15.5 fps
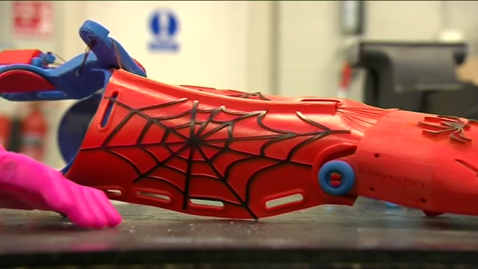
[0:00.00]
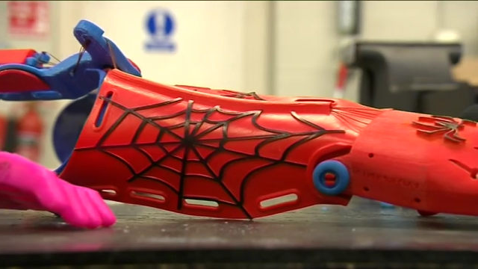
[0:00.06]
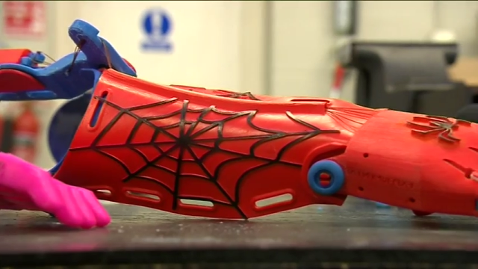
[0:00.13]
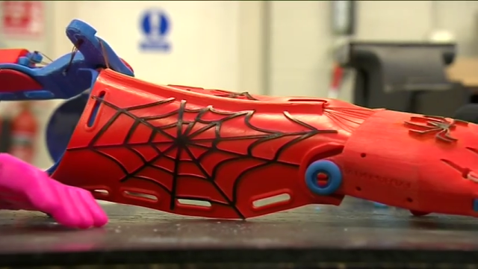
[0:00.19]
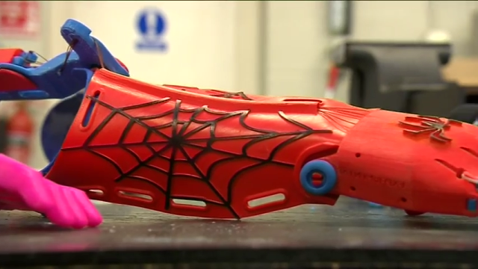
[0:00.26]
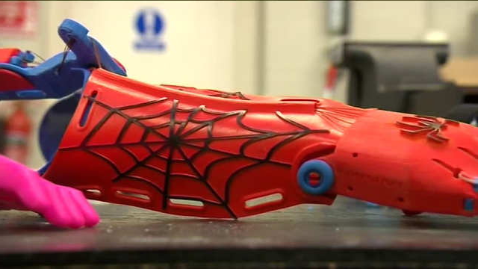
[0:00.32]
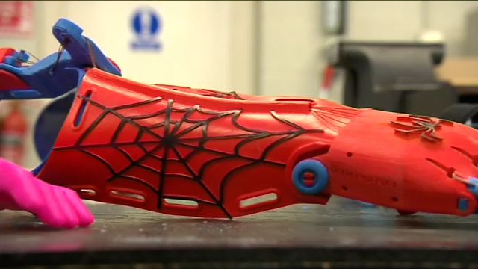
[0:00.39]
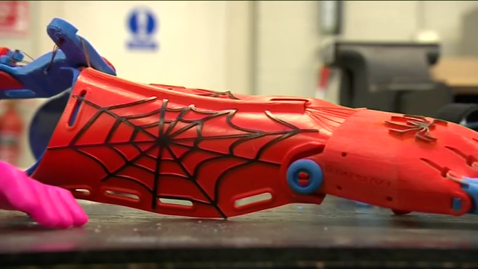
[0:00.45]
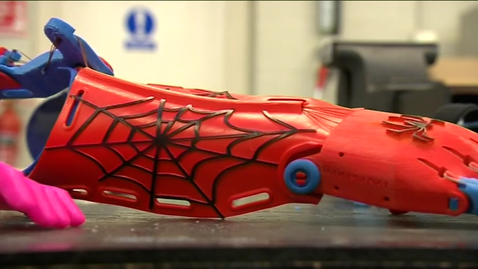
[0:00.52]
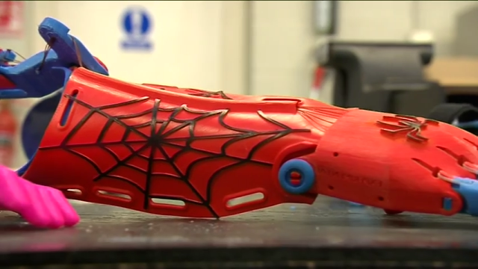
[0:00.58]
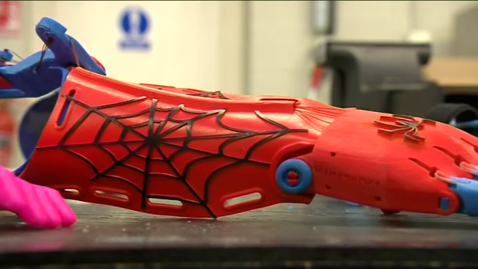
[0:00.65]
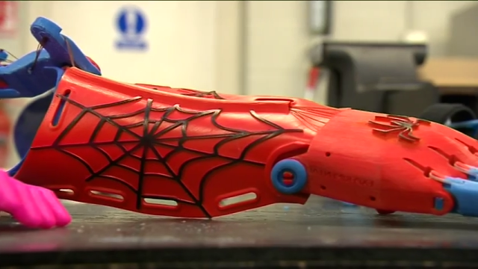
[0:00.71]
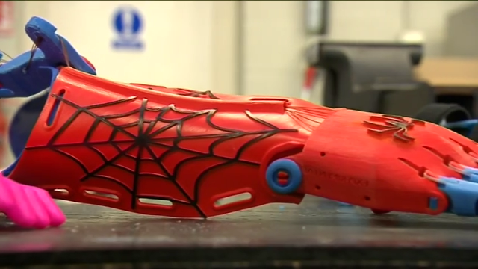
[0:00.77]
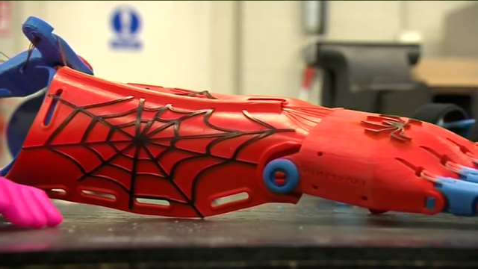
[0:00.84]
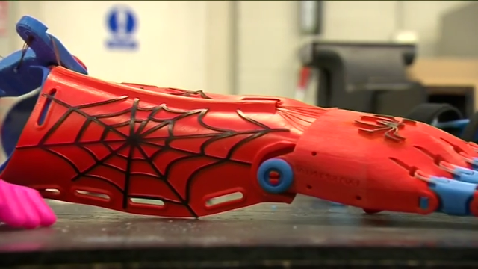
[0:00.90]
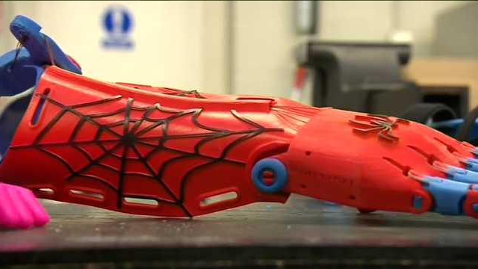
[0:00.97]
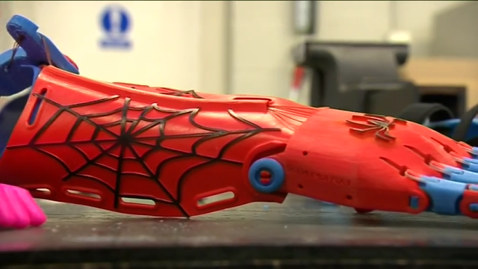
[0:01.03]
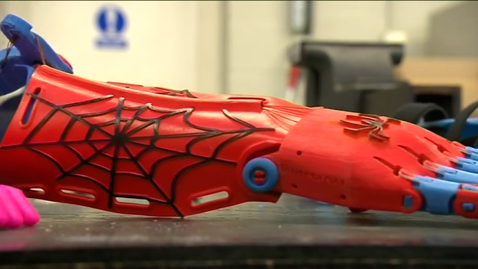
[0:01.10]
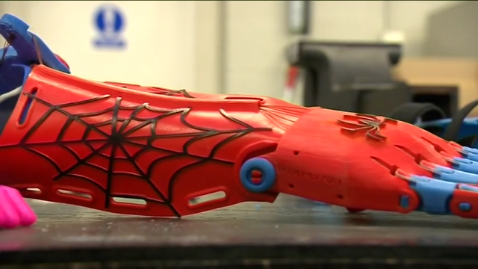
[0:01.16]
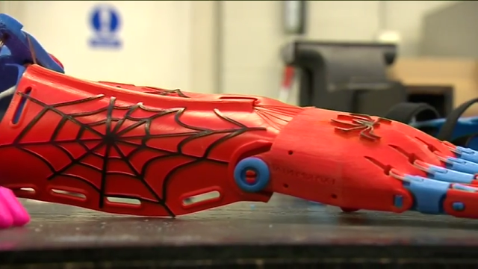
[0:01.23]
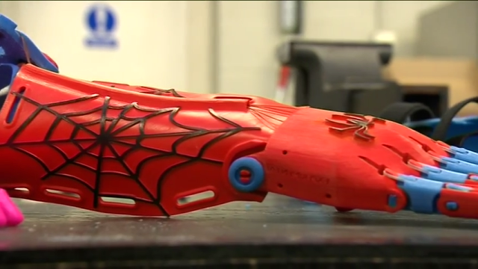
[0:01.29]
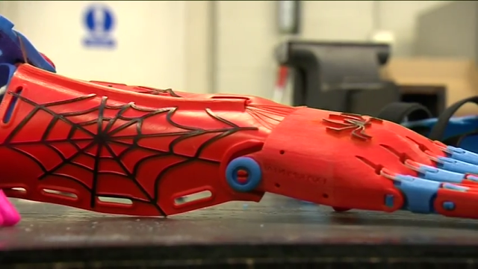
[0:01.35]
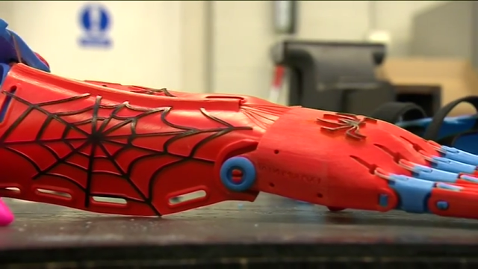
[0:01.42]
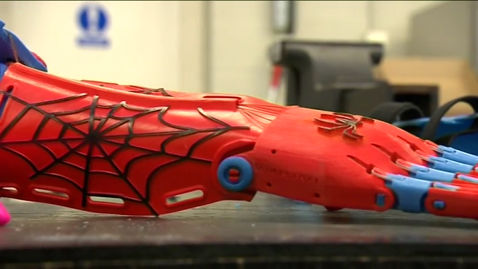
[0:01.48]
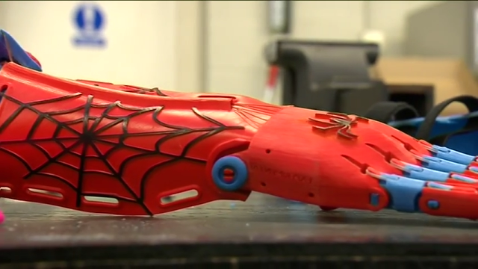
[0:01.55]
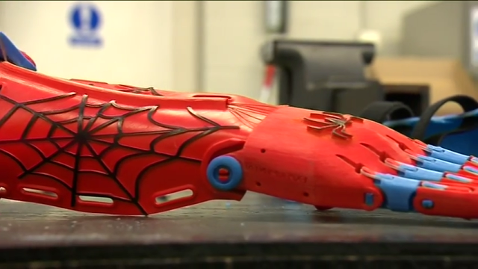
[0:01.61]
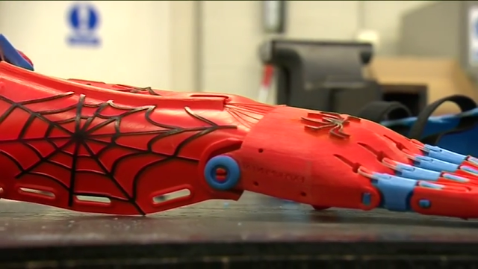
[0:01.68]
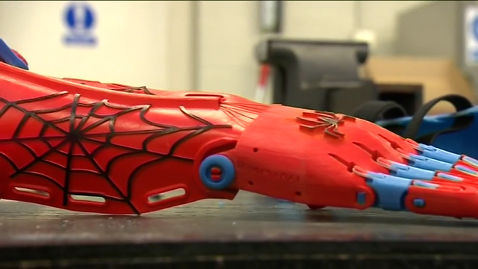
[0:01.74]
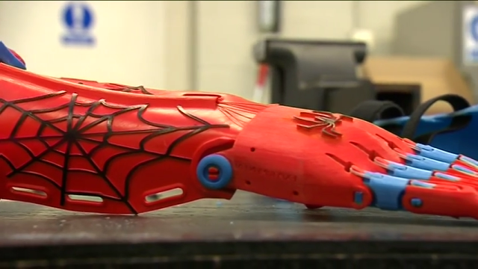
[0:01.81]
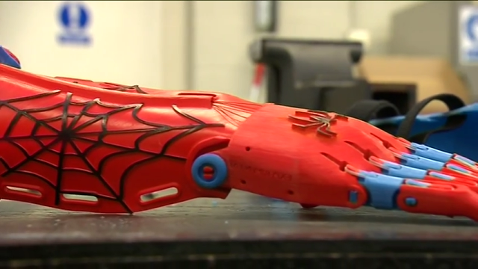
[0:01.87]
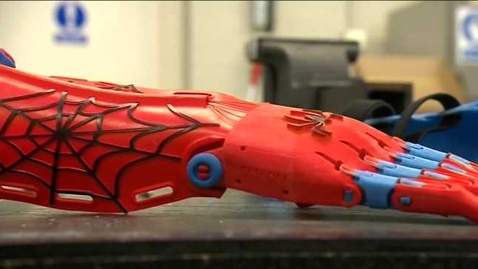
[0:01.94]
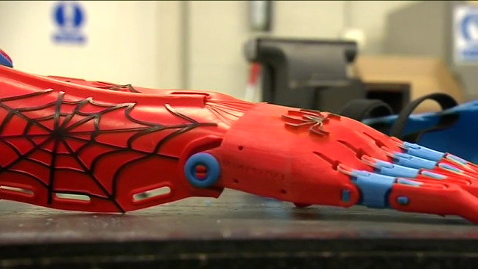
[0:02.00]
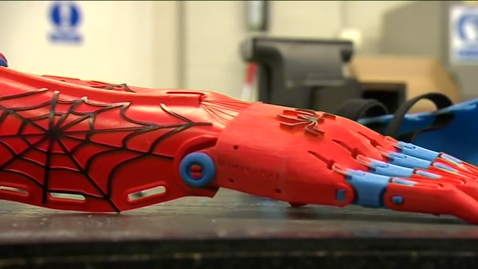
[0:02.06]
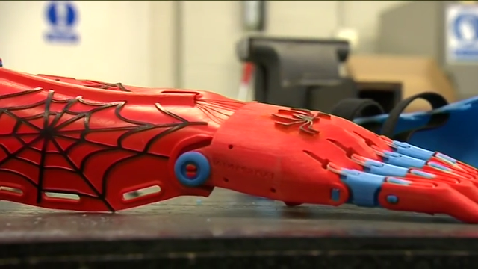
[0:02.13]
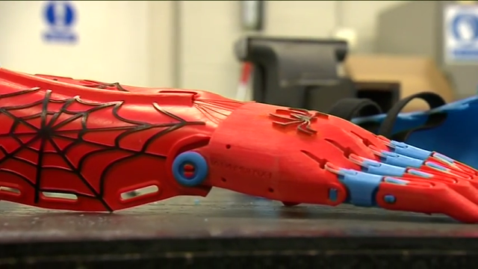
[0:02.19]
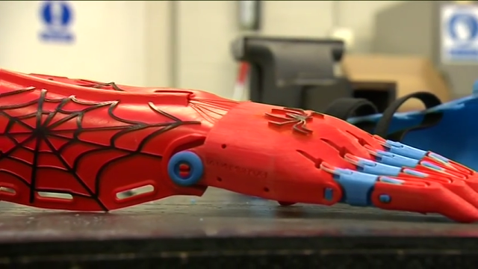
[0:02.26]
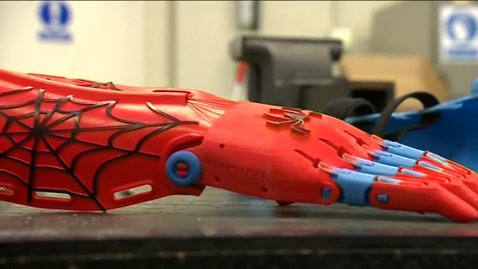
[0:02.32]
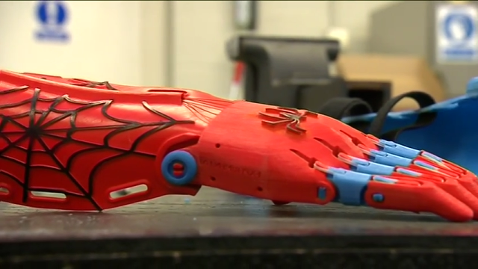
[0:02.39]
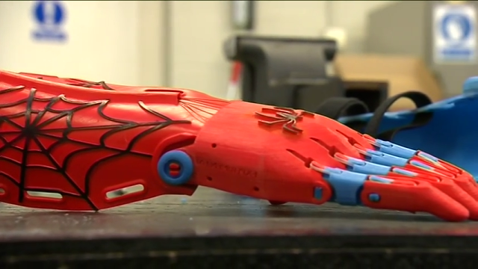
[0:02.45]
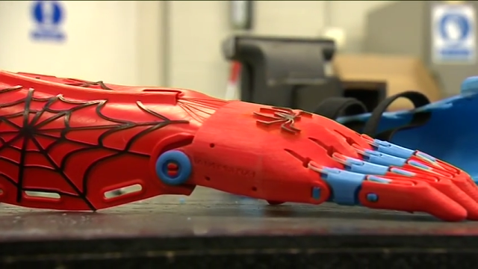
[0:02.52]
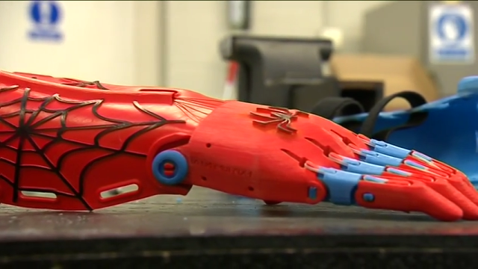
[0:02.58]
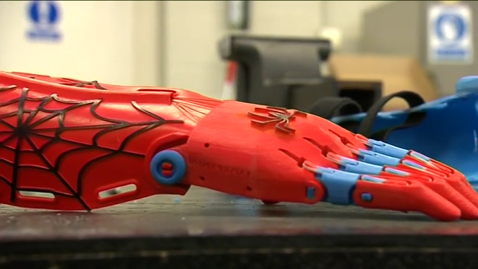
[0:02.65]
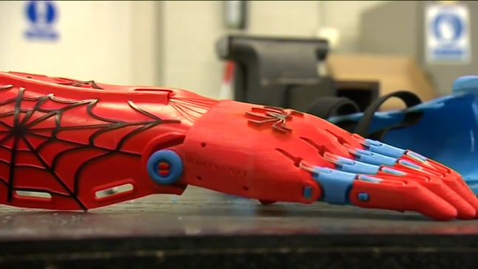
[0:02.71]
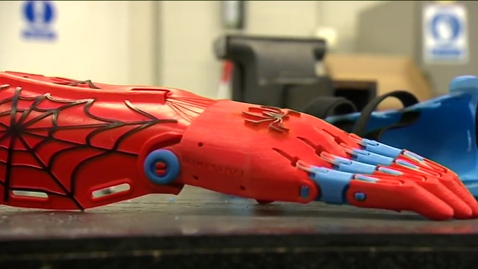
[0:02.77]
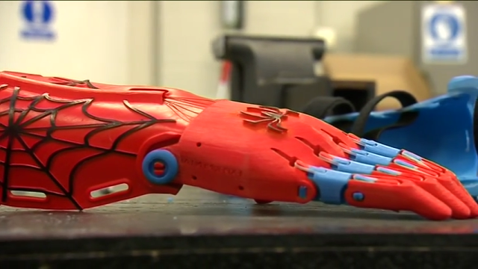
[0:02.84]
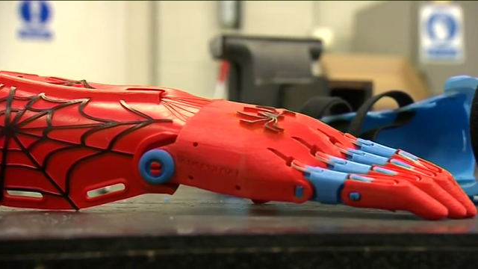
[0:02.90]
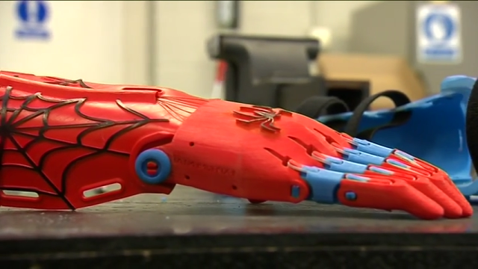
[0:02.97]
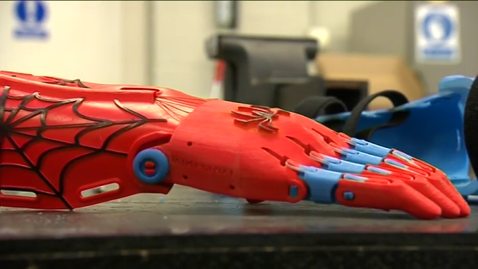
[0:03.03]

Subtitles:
(no speaker visible)